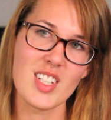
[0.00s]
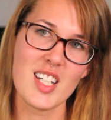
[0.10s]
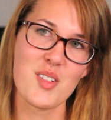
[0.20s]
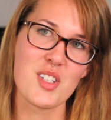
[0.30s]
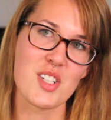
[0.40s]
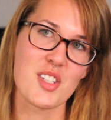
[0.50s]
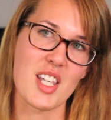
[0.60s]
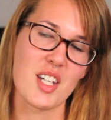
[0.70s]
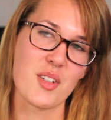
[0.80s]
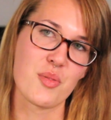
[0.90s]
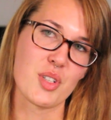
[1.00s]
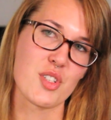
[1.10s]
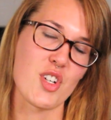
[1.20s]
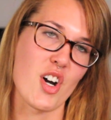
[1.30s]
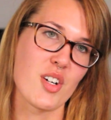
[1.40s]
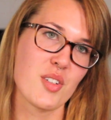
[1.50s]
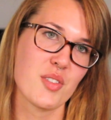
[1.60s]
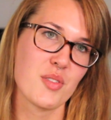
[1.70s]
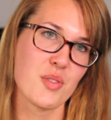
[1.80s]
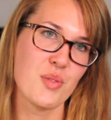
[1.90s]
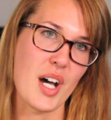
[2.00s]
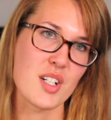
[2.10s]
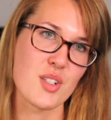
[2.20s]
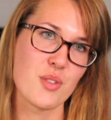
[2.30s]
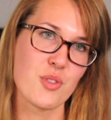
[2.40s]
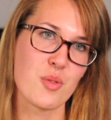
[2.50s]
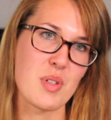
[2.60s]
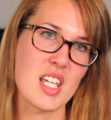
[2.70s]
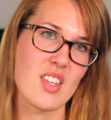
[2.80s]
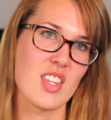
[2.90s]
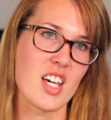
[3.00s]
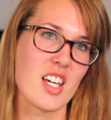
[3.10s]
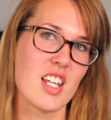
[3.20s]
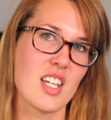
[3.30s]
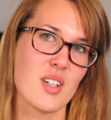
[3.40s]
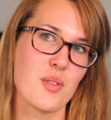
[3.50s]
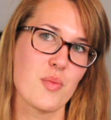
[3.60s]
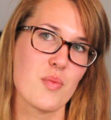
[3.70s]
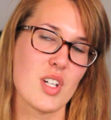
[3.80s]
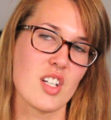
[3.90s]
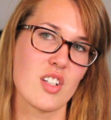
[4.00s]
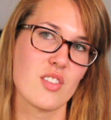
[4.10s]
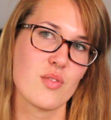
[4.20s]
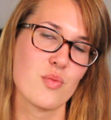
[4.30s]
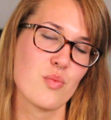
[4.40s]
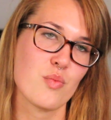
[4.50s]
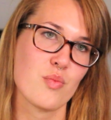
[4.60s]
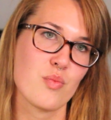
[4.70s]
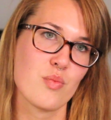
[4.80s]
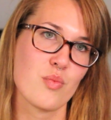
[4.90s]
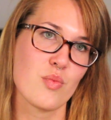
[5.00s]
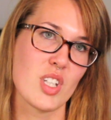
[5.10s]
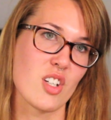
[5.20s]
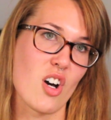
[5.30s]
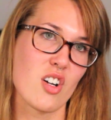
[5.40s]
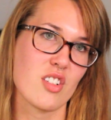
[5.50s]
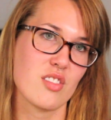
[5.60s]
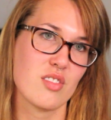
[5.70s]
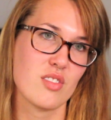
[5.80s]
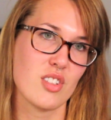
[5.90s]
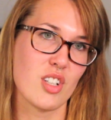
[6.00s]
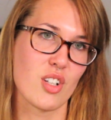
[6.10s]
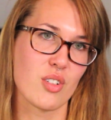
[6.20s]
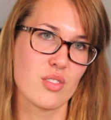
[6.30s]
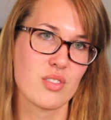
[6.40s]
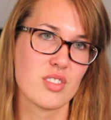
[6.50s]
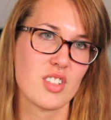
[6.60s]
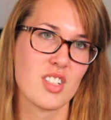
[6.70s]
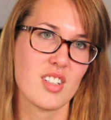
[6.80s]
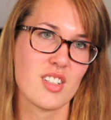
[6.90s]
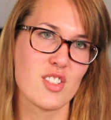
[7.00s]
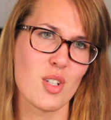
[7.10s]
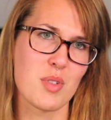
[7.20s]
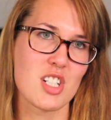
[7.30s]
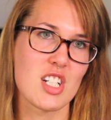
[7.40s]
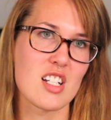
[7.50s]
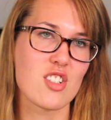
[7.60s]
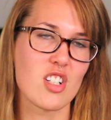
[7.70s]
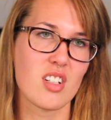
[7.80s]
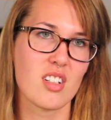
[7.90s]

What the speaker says: it was just like a real shock factor for me that it got, you know, so much attention.